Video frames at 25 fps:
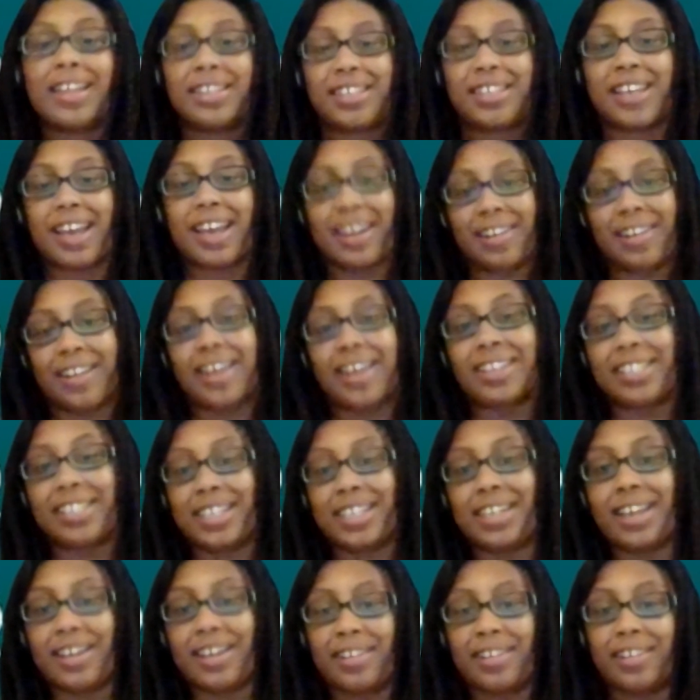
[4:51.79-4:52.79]
to analyze
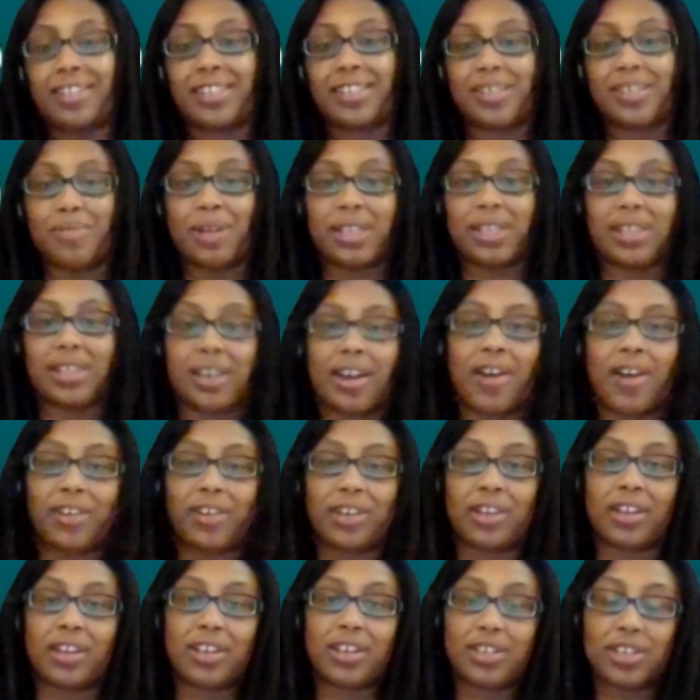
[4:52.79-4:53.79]
the data and to make the
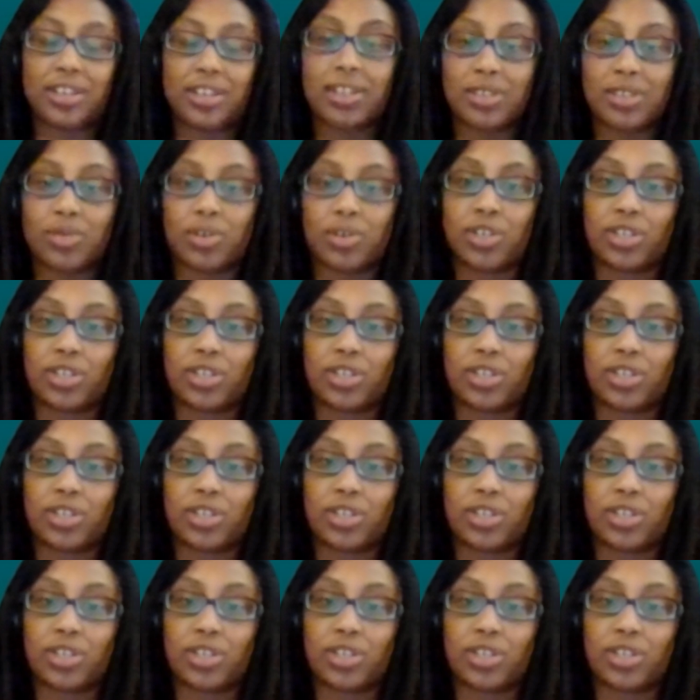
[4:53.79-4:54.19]
calculations,